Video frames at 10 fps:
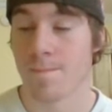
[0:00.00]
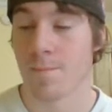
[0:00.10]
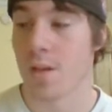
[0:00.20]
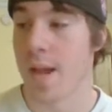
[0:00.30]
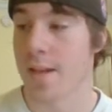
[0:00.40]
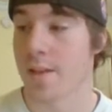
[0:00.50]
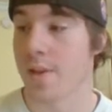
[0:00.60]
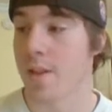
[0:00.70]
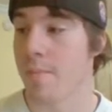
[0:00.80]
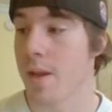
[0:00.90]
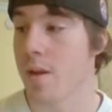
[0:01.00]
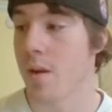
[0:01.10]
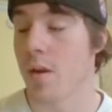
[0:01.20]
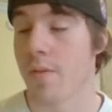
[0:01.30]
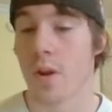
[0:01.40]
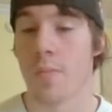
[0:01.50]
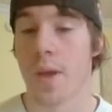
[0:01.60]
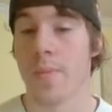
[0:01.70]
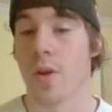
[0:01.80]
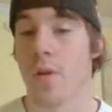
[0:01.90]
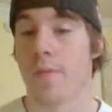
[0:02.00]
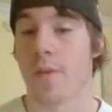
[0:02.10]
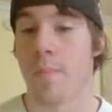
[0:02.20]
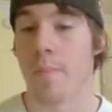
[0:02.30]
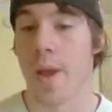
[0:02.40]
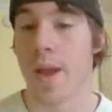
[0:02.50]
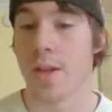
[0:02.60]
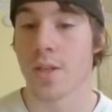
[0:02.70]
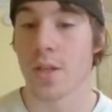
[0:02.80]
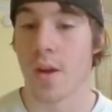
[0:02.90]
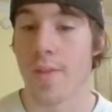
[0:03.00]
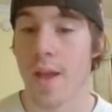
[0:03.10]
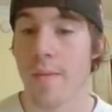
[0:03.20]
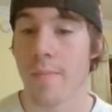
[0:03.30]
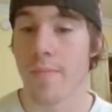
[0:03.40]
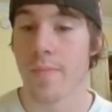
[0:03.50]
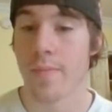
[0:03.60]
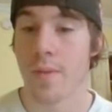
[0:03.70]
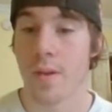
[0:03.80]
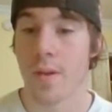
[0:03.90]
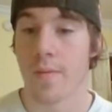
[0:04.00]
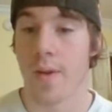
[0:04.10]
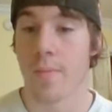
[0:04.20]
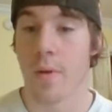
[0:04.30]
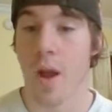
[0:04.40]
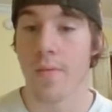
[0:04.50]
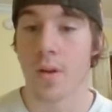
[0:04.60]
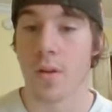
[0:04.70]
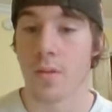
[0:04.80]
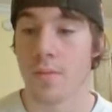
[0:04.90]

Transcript: He'll activate the Mega Gardevoir, maybe going for the banish of that Vibrava.